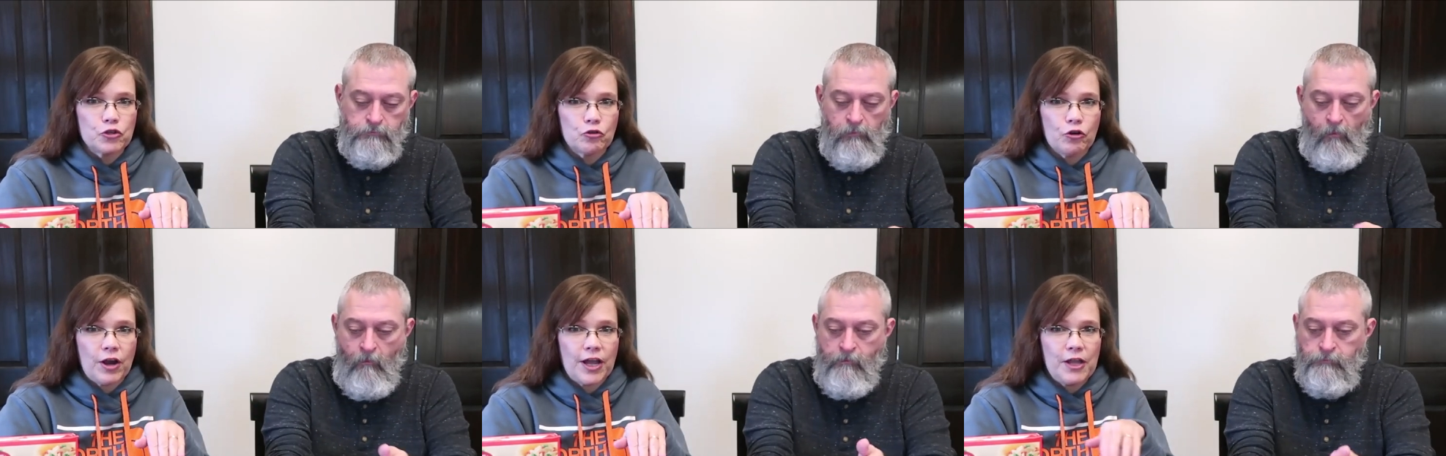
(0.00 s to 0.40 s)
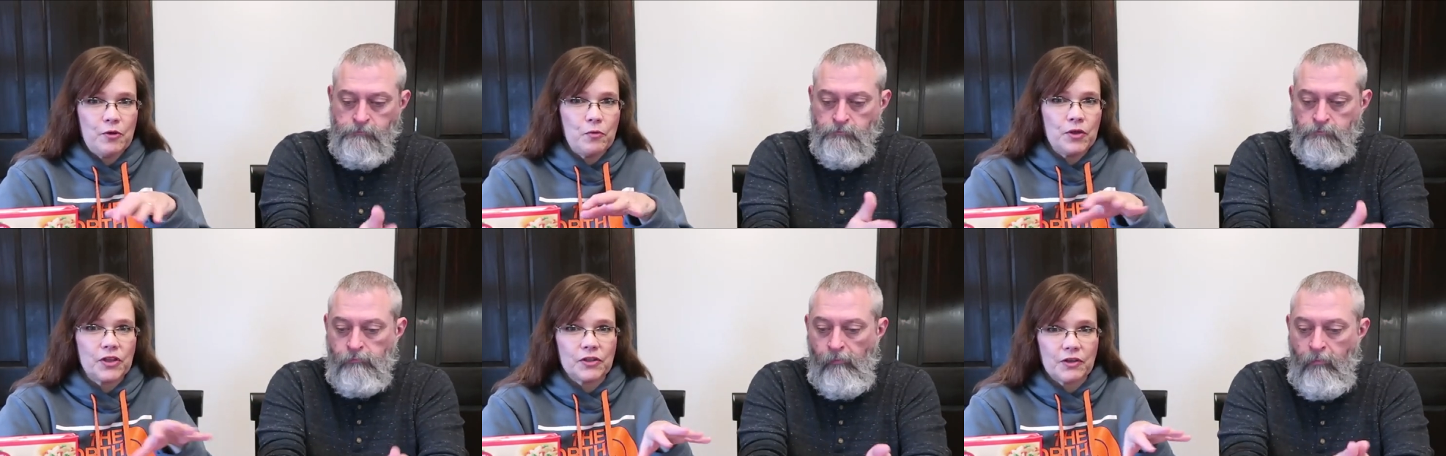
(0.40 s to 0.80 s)

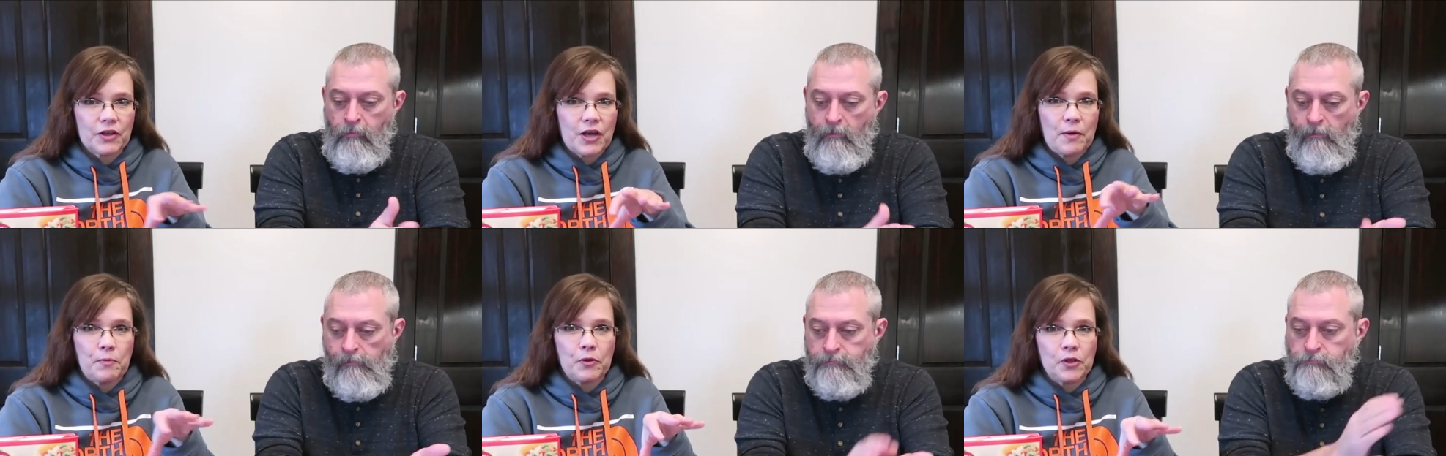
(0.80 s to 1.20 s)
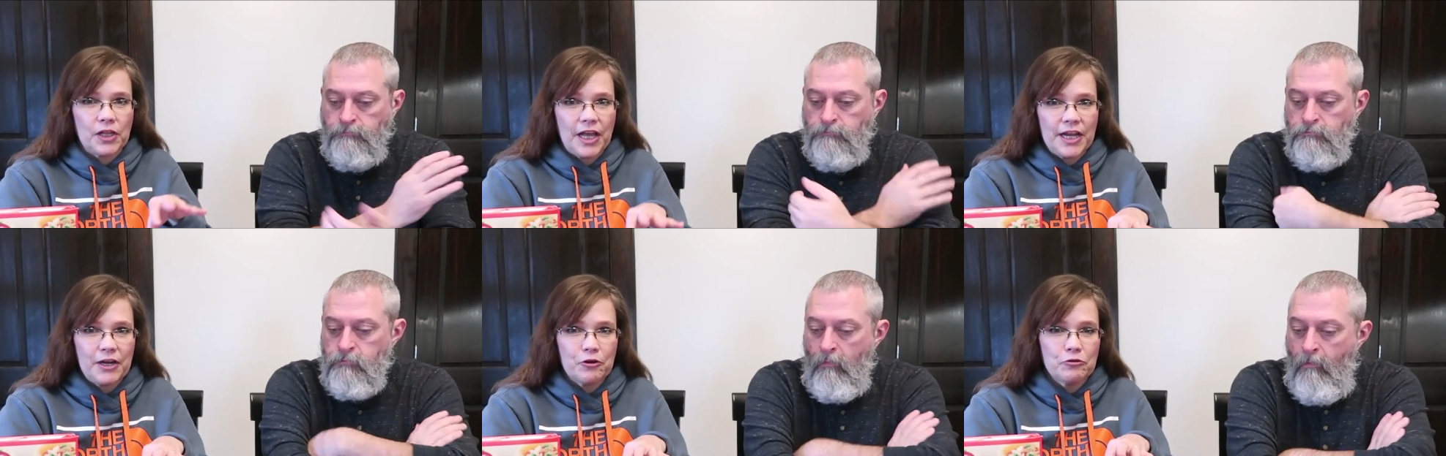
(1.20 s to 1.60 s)
Speaker 1: tray with a couple
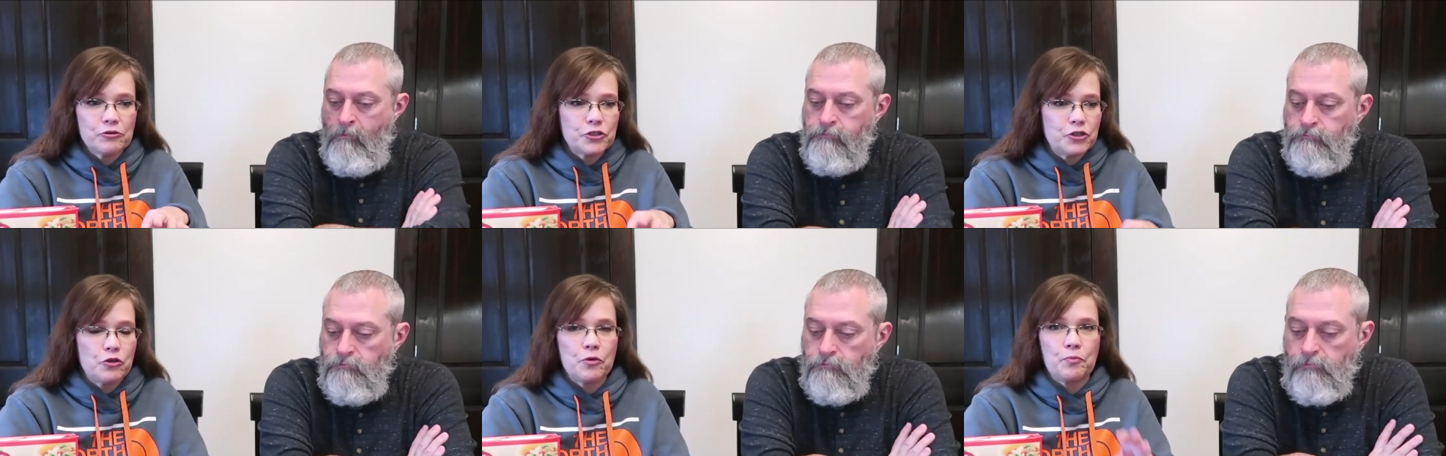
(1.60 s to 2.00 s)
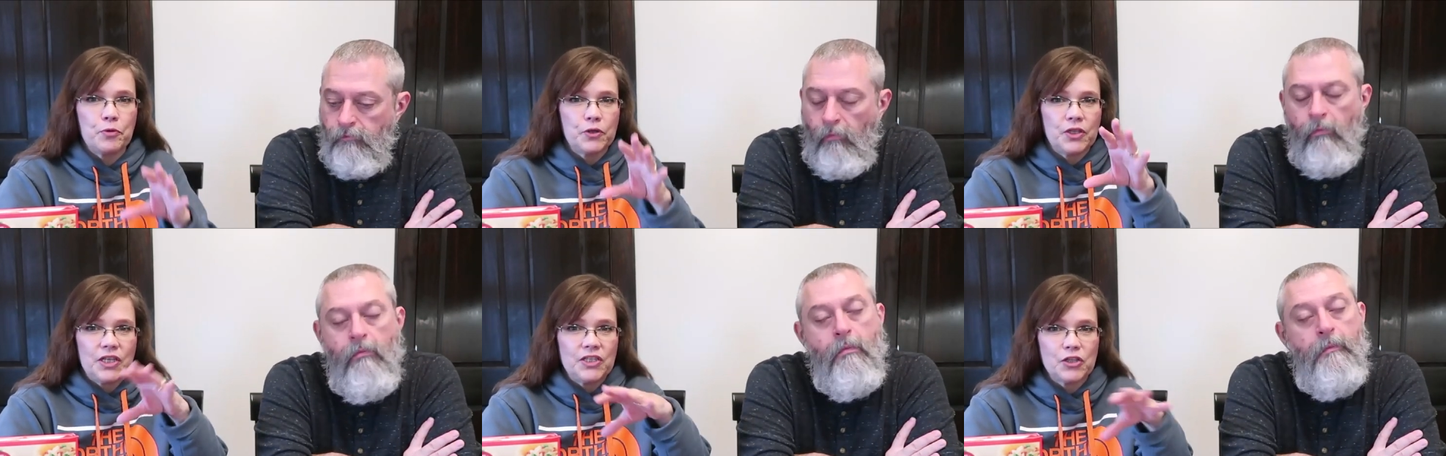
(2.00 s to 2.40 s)
layers, you can
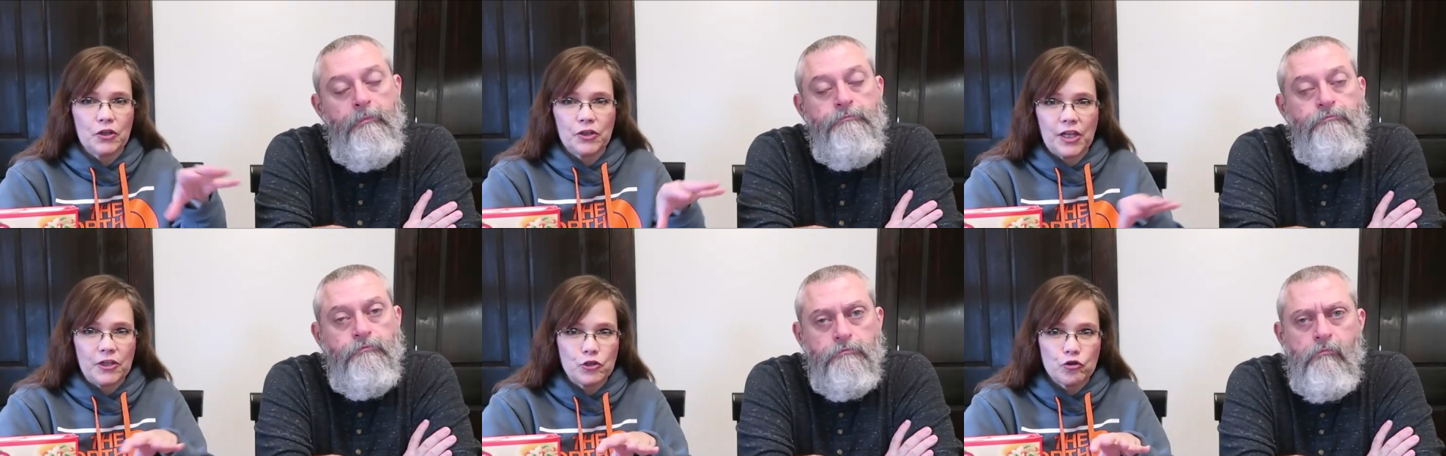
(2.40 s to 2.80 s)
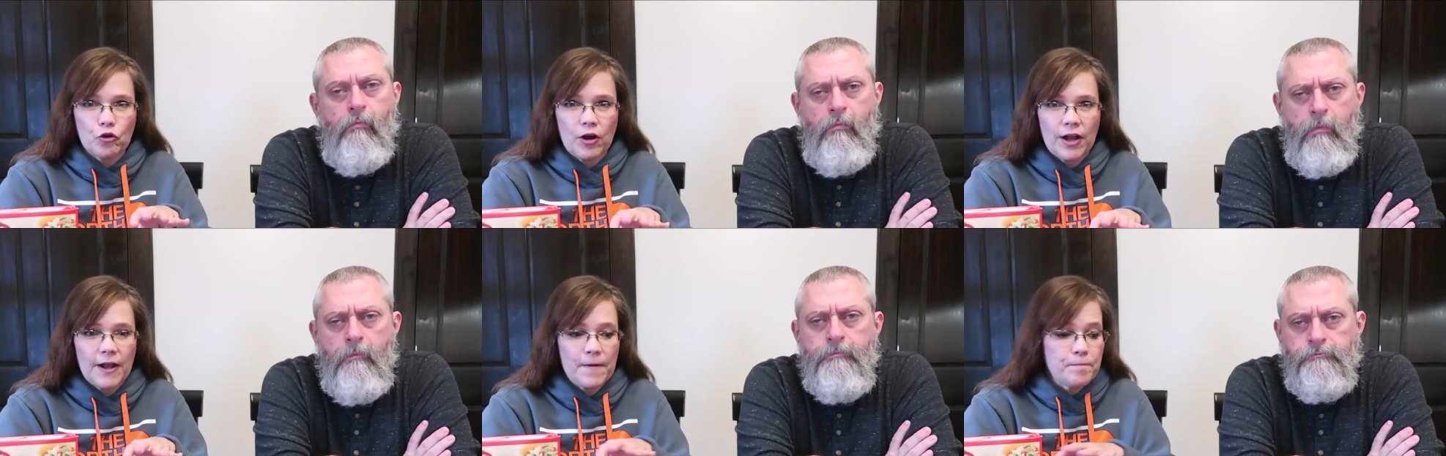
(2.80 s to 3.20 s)
put these on that
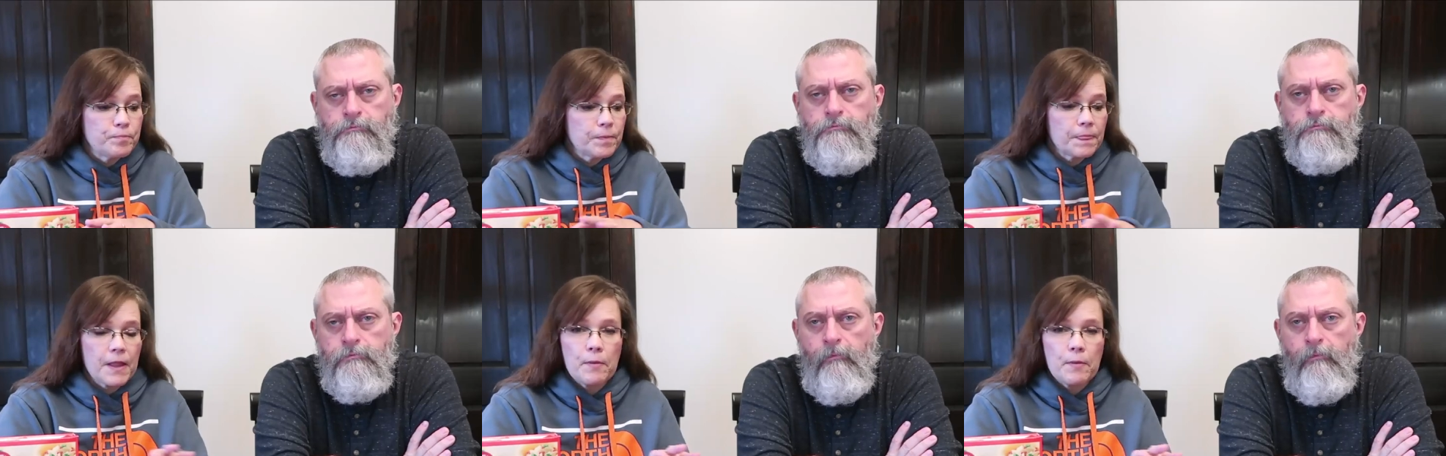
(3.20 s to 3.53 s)
tray.